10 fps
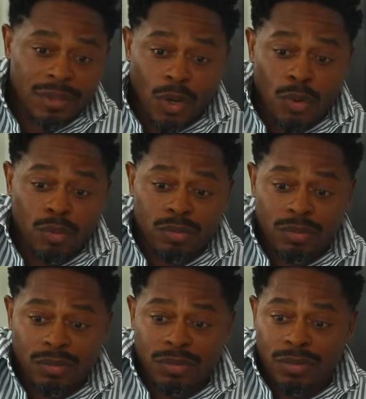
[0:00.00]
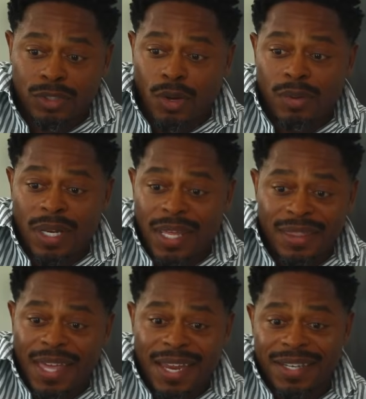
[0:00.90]
Don't don't
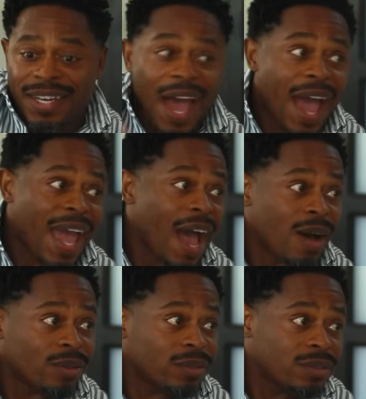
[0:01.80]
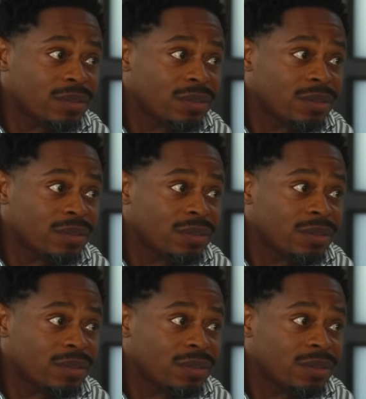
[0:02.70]
let that die out.